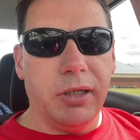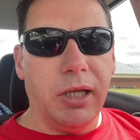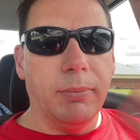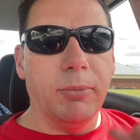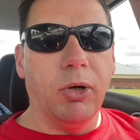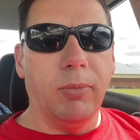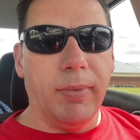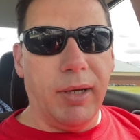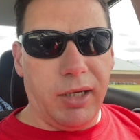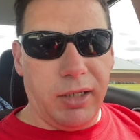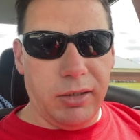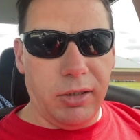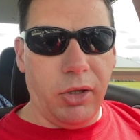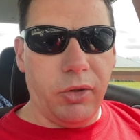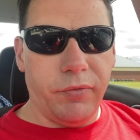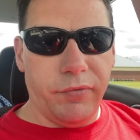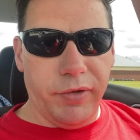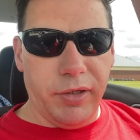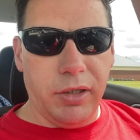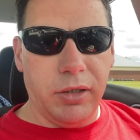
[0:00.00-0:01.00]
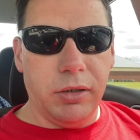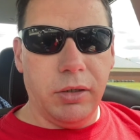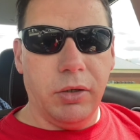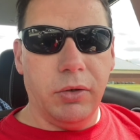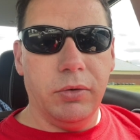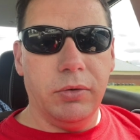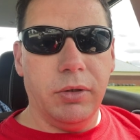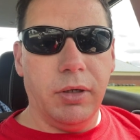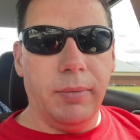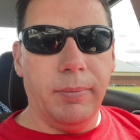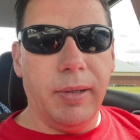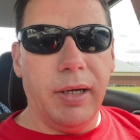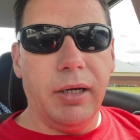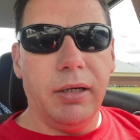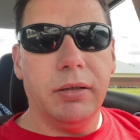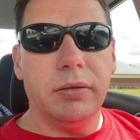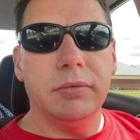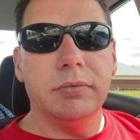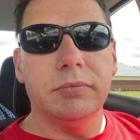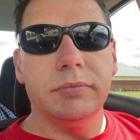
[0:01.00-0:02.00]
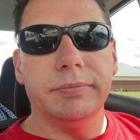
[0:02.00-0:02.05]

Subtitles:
I'm going to make another video about